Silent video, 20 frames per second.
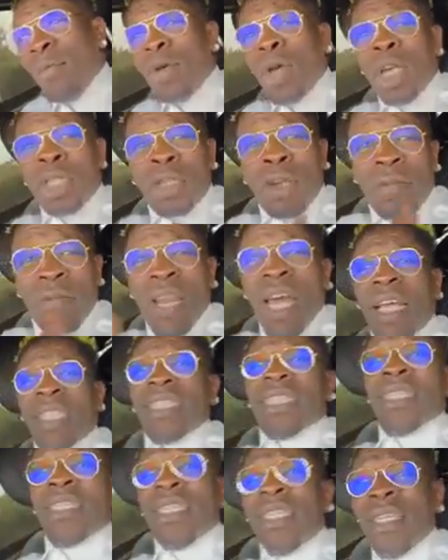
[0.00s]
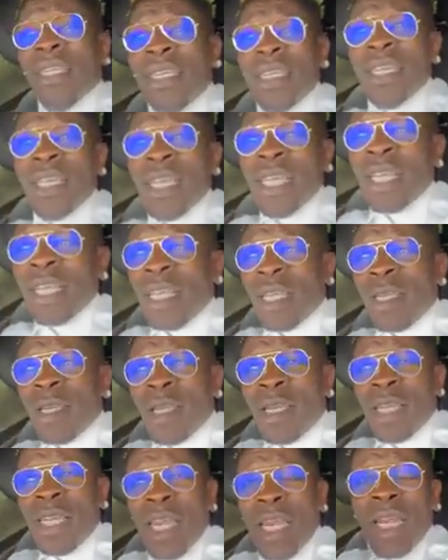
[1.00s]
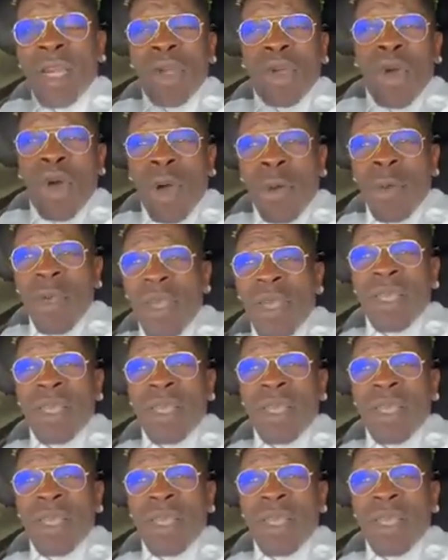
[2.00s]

Because of that, they didn't call